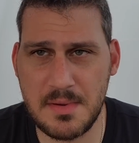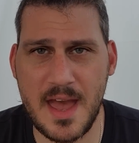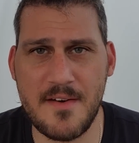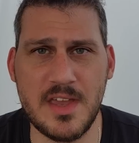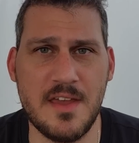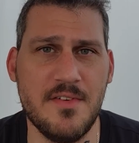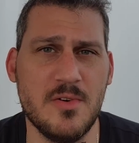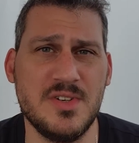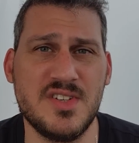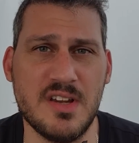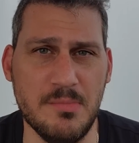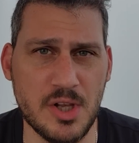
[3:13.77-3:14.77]
be having a very
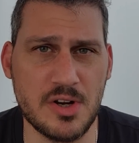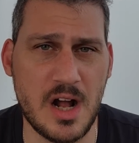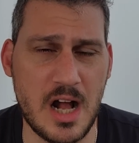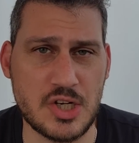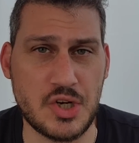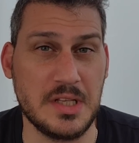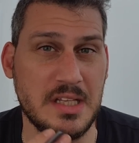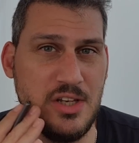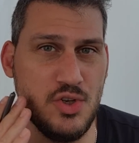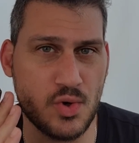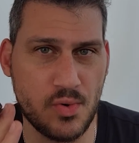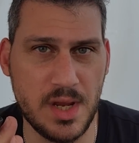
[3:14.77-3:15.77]
similar contract
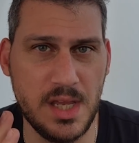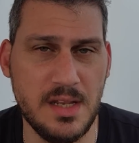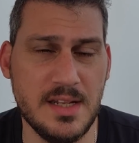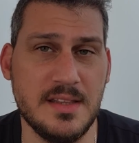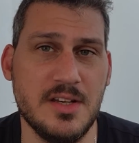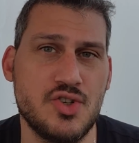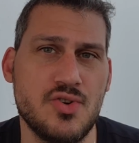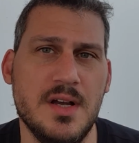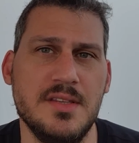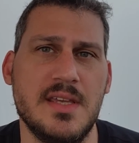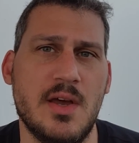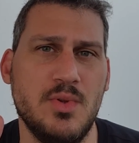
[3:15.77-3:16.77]
in Ukraine that they're
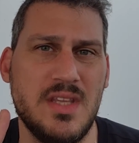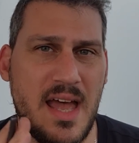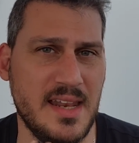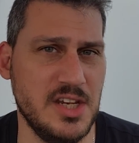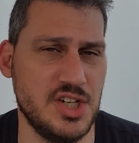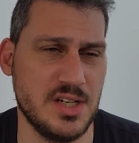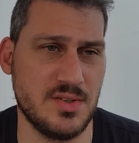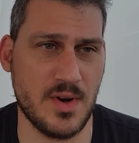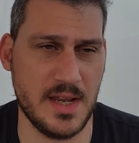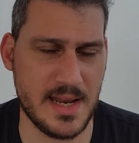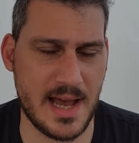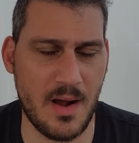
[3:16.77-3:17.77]
trying to get with the NHS
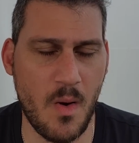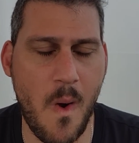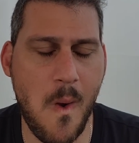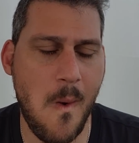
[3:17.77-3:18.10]
right now.